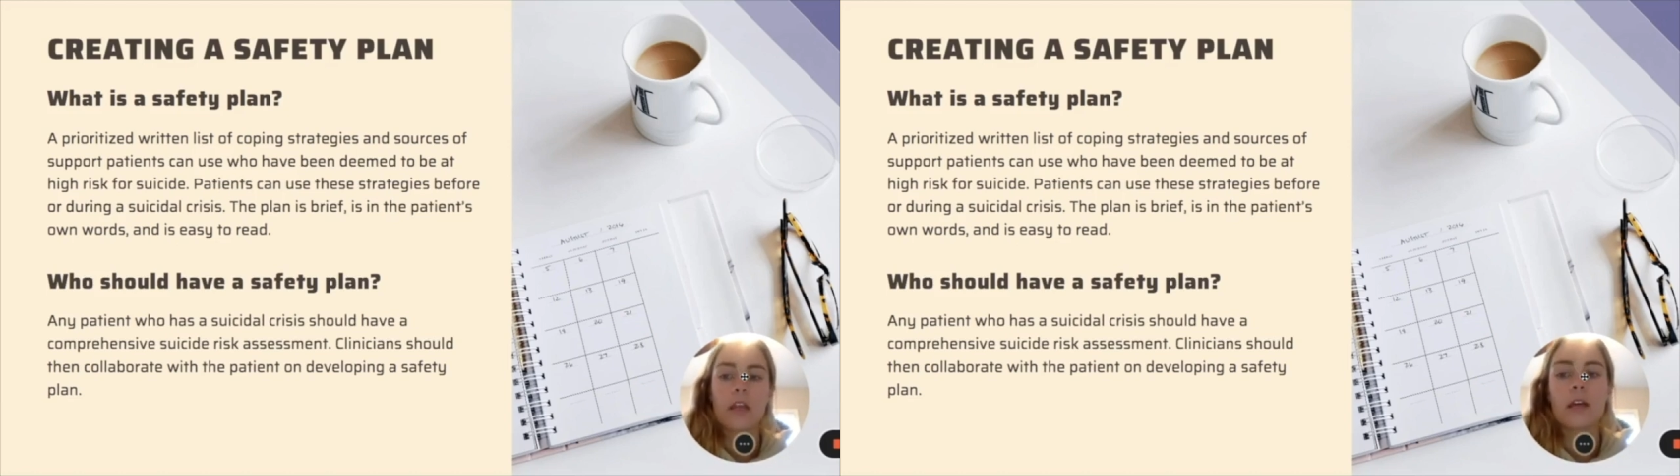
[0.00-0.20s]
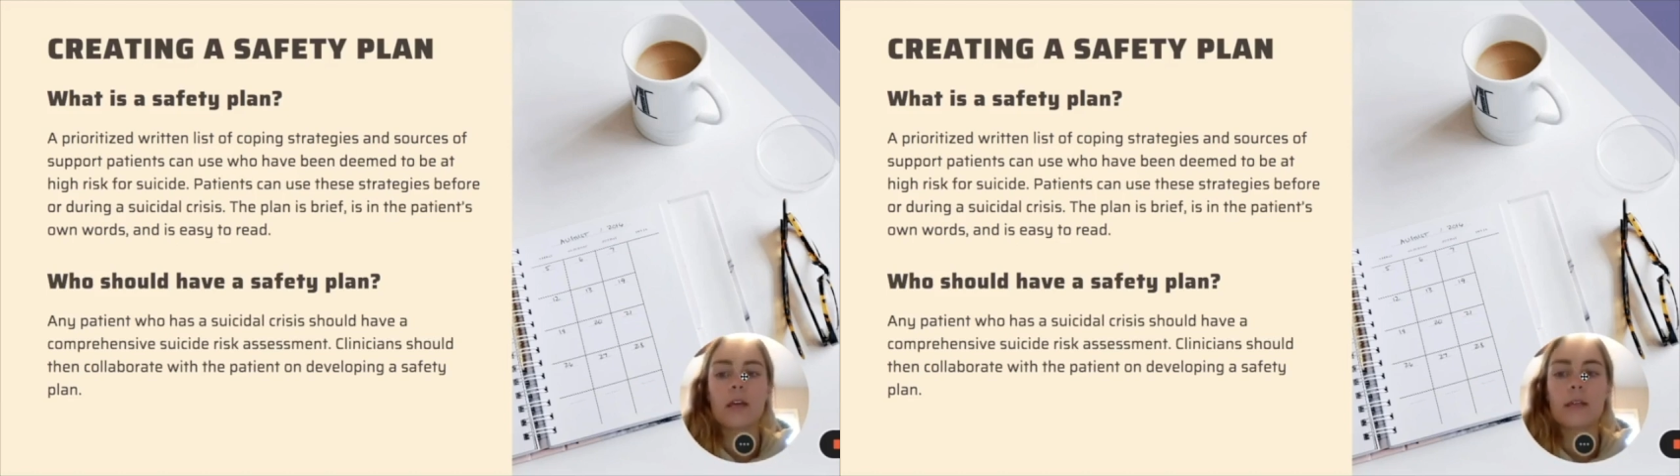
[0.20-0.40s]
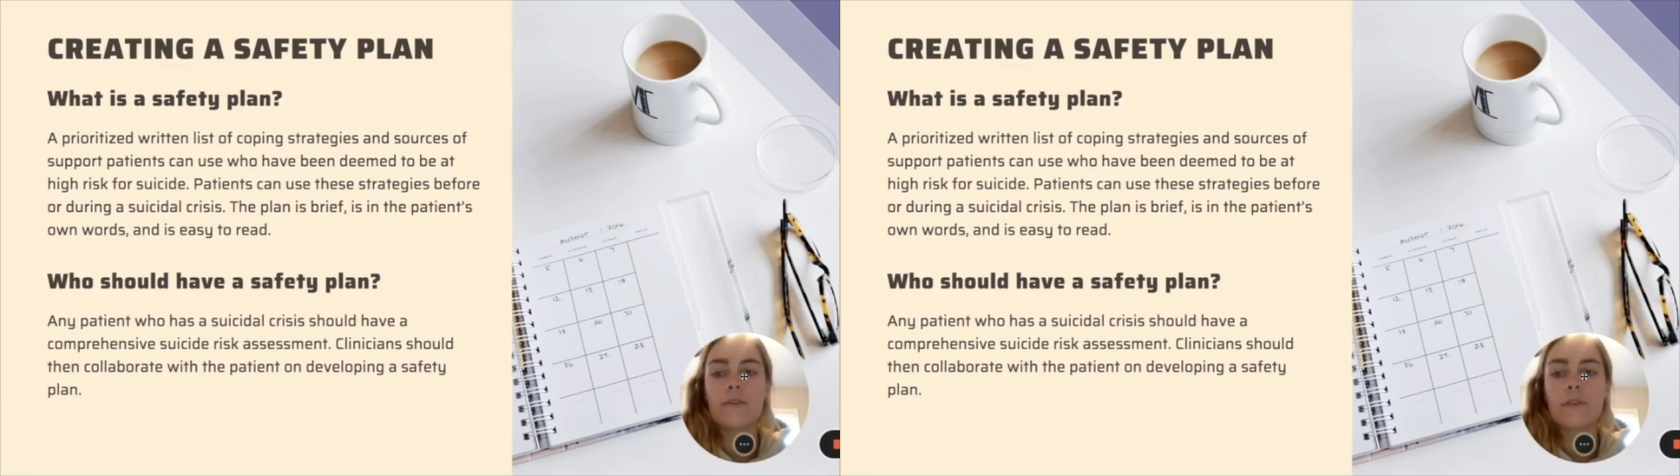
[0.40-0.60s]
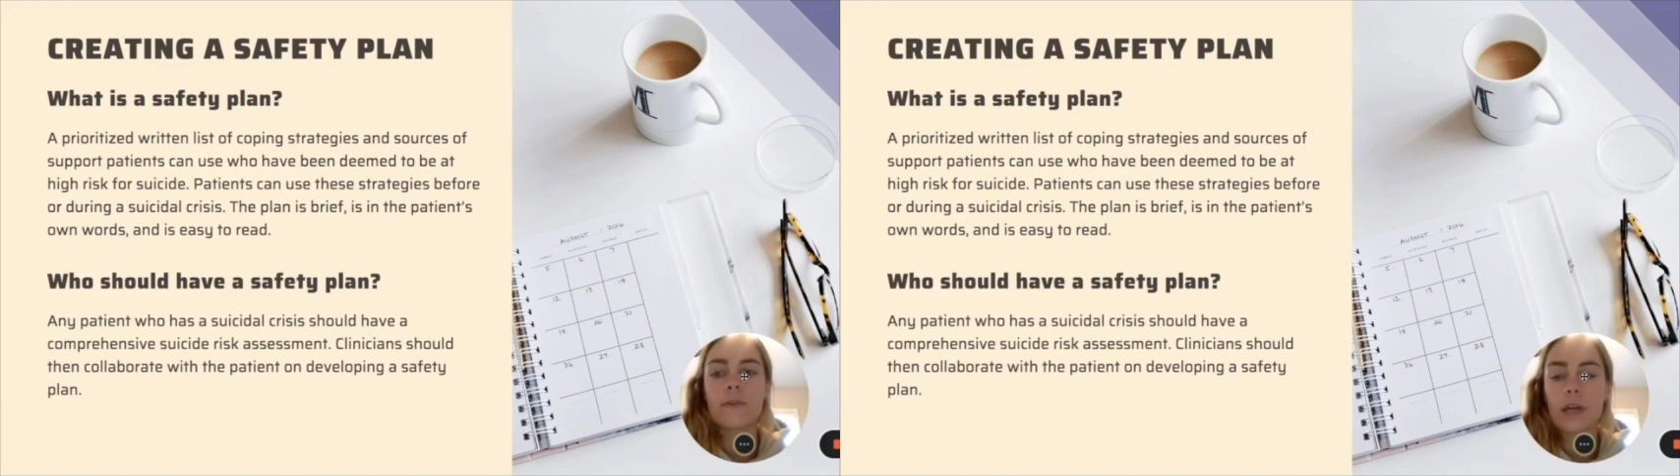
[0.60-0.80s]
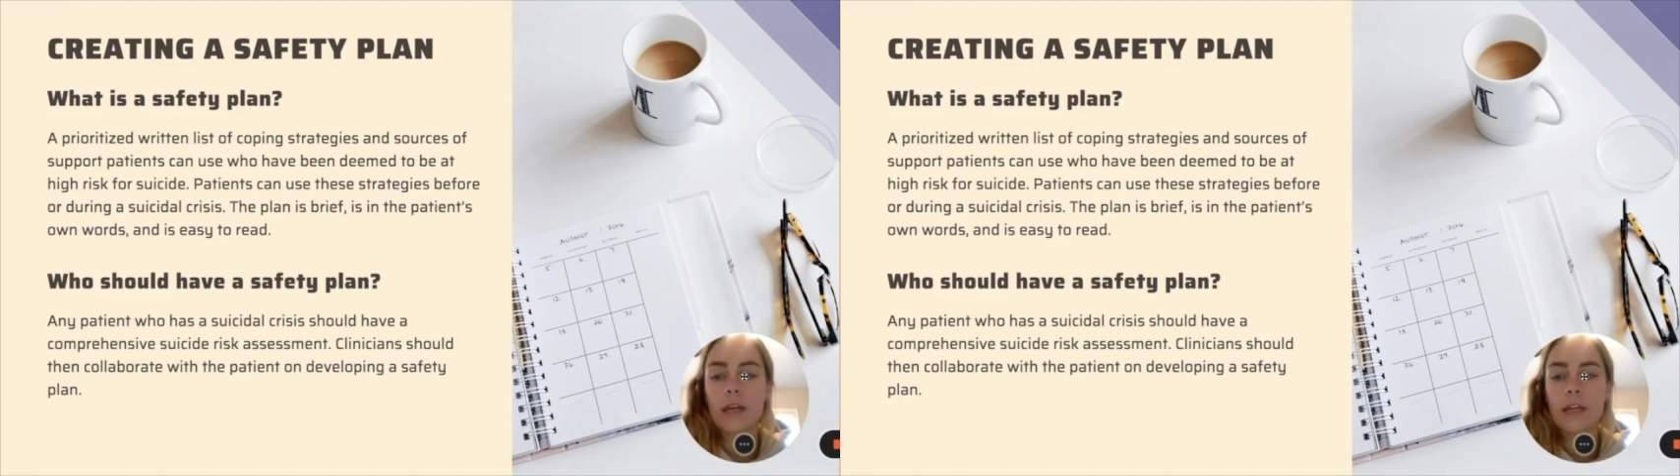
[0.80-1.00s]
A safety
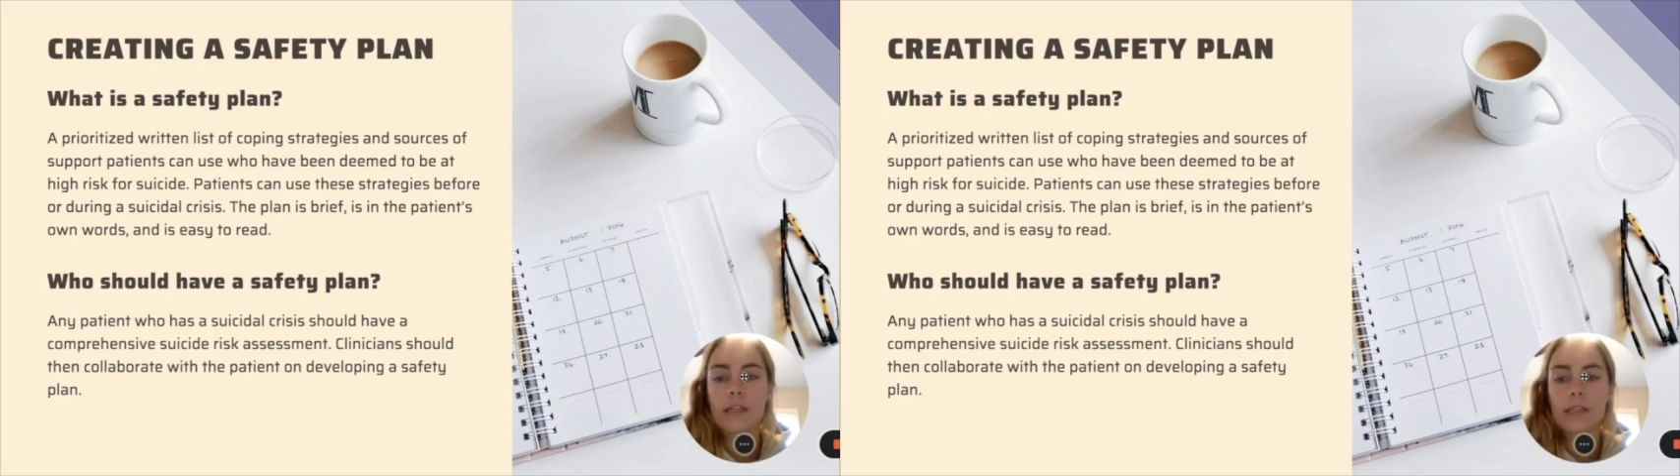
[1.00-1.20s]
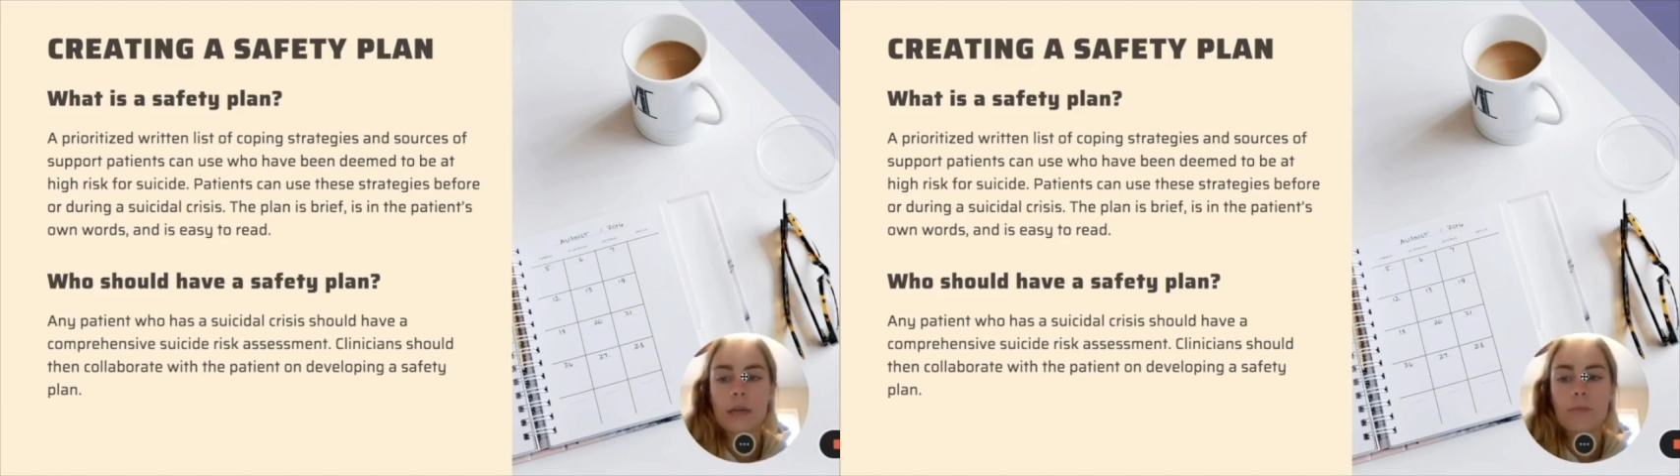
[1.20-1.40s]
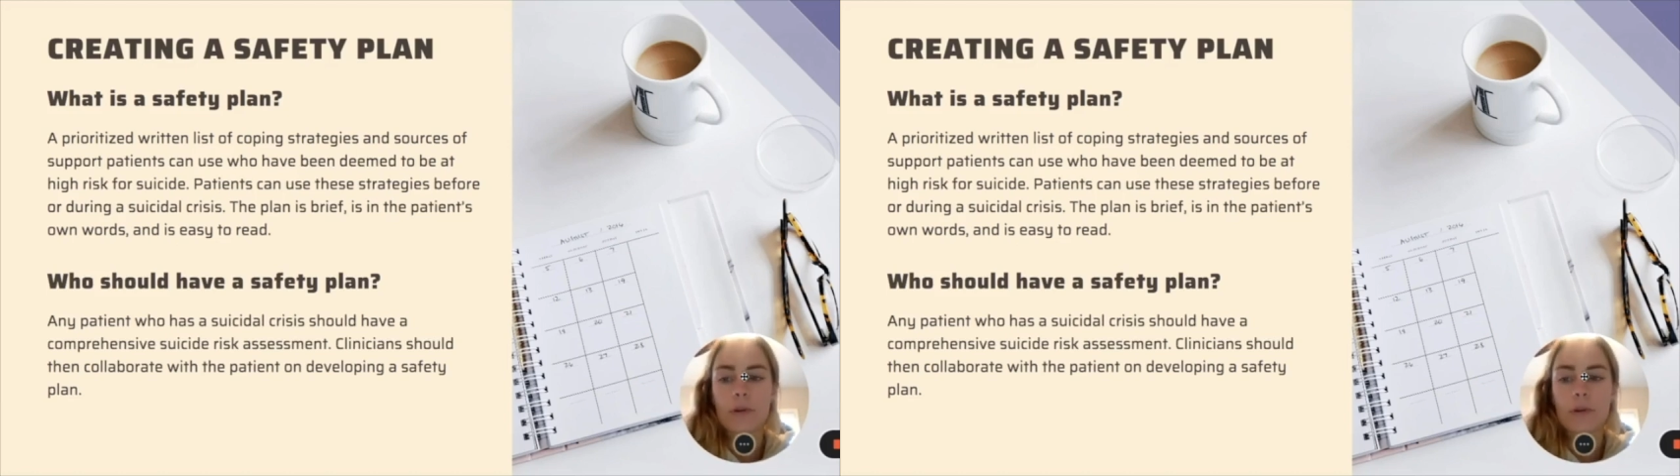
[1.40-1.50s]
plan is a